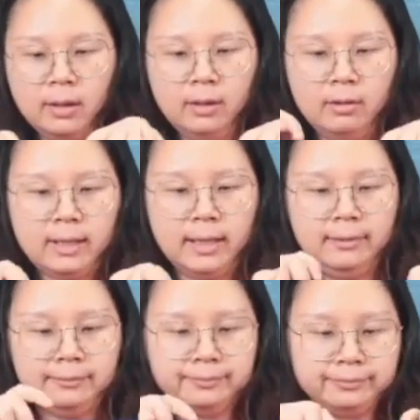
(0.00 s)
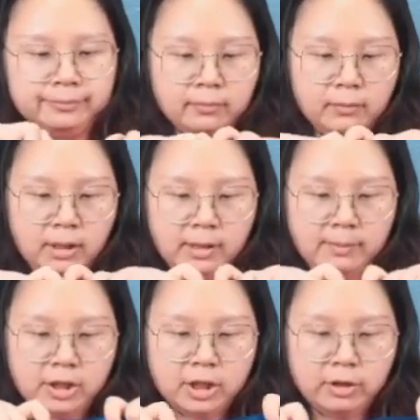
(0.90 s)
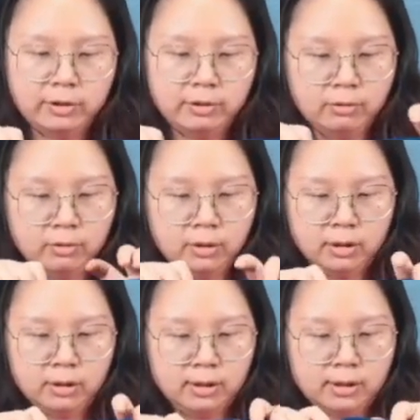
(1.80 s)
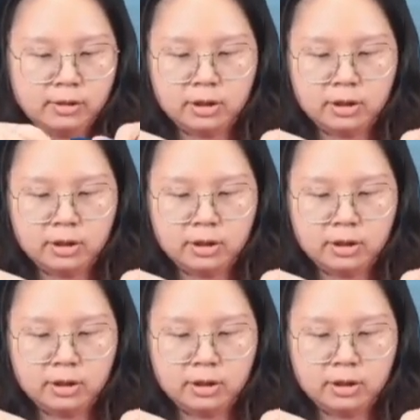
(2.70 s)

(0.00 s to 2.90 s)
okay let me show you the,